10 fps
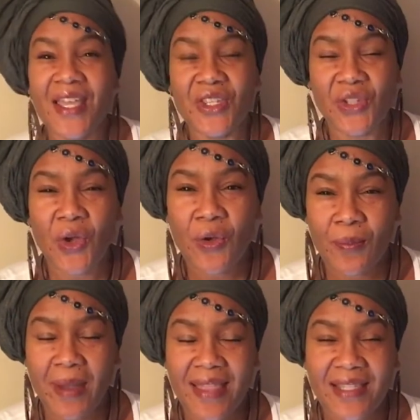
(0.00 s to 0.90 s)
So
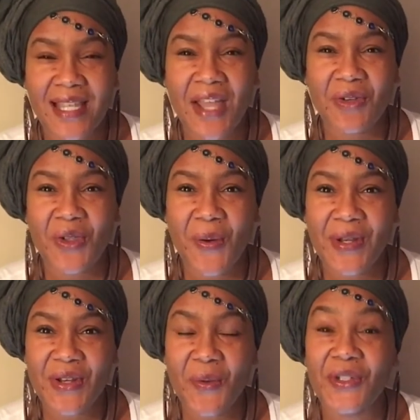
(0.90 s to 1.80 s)
by the title, you
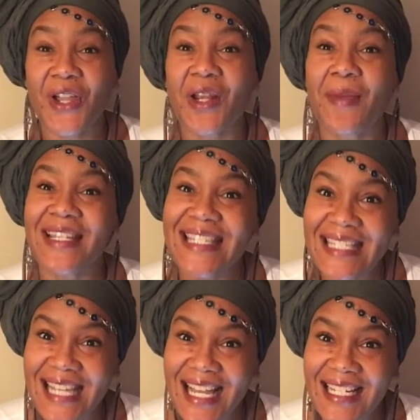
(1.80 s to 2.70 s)
already know we're talking about
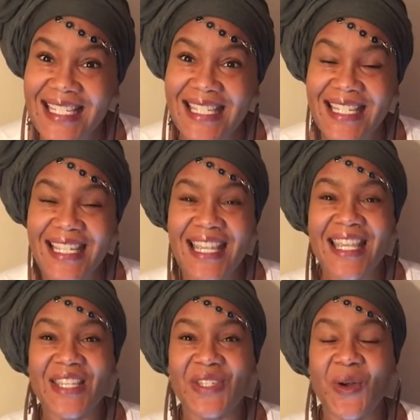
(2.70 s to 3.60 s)
detox.
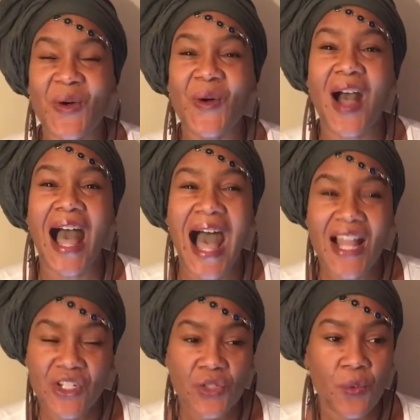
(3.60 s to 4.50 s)
So
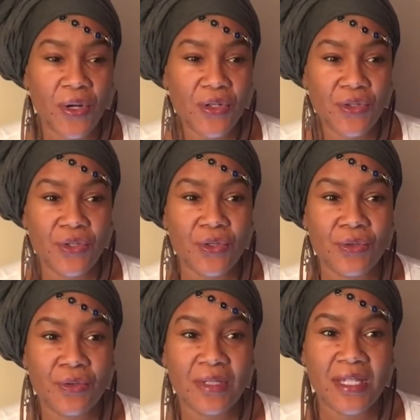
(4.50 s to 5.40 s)
I just wanted
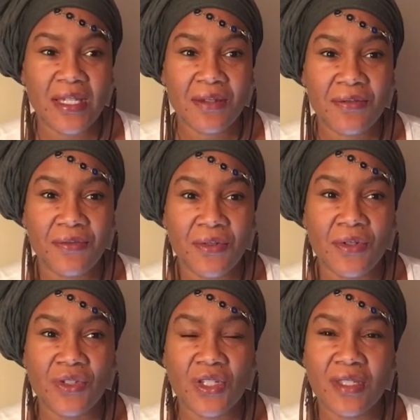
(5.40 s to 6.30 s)
to give
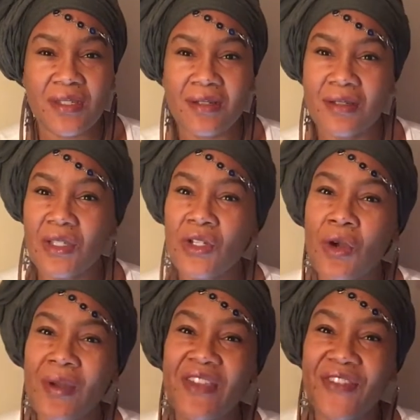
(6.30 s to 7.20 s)
just, you
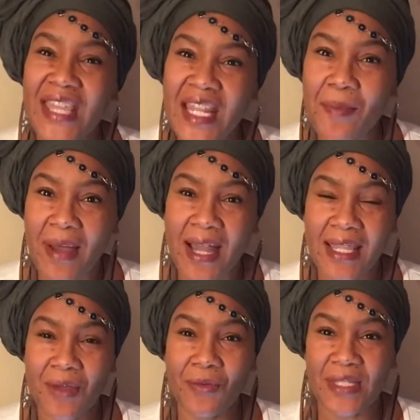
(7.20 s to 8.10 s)
know, if
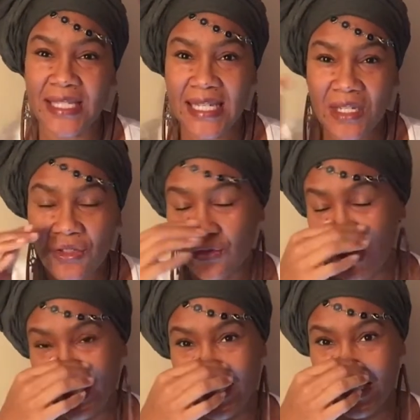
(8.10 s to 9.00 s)
anybody was
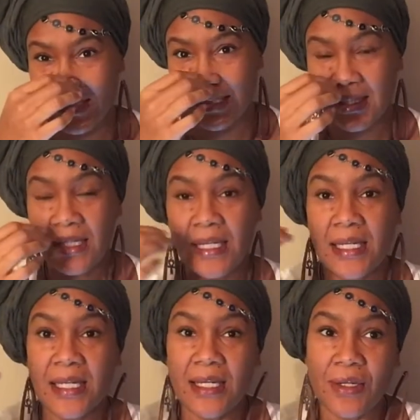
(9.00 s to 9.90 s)
interested,
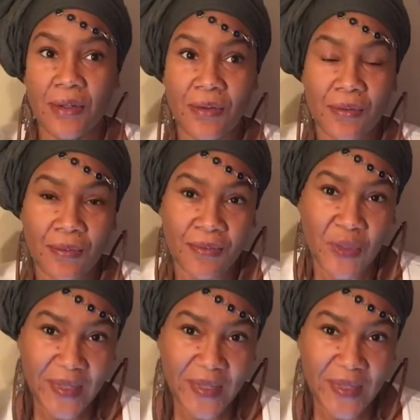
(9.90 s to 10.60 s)
the